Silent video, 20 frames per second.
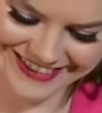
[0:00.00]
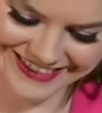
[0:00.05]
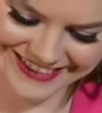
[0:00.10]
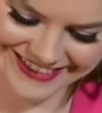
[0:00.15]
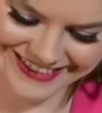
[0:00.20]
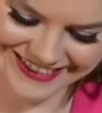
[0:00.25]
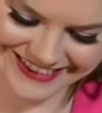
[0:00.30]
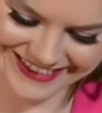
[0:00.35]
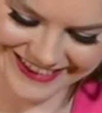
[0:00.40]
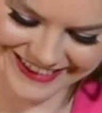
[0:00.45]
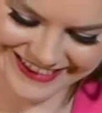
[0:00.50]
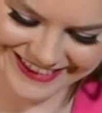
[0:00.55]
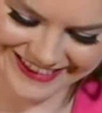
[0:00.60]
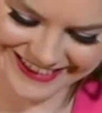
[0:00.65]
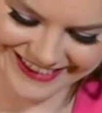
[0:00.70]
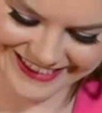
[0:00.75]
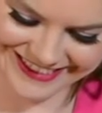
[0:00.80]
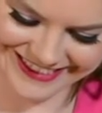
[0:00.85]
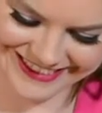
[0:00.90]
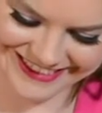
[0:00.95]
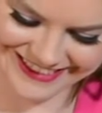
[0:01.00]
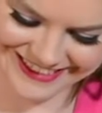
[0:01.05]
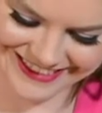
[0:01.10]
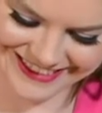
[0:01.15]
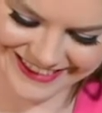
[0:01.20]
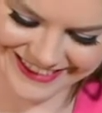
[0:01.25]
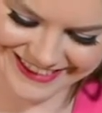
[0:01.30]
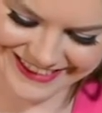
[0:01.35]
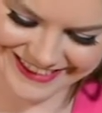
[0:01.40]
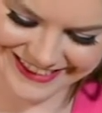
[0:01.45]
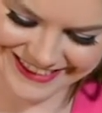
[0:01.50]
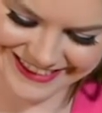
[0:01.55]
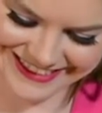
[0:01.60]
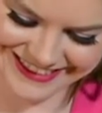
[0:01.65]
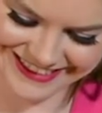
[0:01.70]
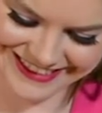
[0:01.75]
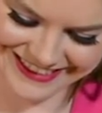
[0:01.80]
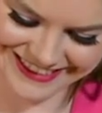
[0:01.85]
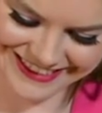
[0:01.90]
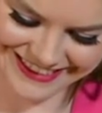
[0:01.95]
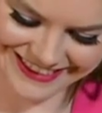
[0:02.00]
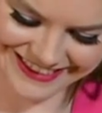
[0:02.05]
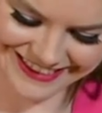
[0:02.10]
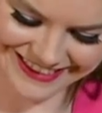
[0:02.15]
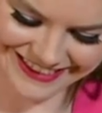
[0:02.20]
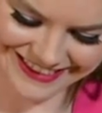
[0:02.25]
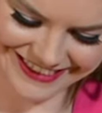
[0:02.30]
(silence)